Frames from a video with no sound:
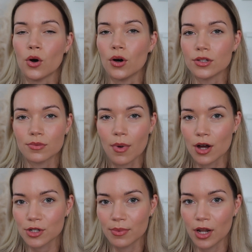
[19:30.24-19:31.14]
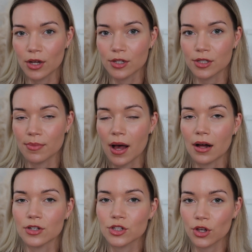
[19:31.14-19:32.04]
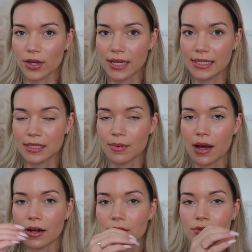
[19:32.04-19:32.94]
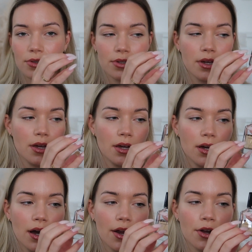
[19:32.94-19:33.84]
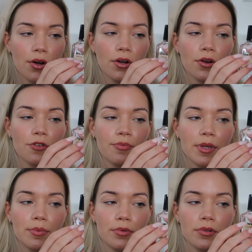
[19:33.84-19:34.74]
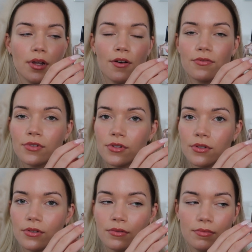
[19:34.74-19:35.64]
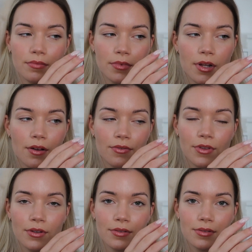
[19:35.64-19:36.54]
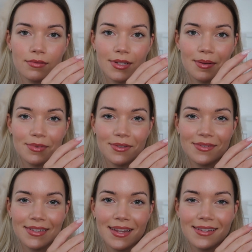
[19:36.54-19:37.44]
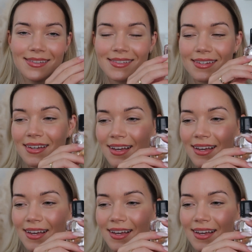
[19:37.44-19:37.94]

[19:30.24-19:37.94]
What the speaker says: hot marshmallow smells, cookie smells. I know a lot of people love those types of scents.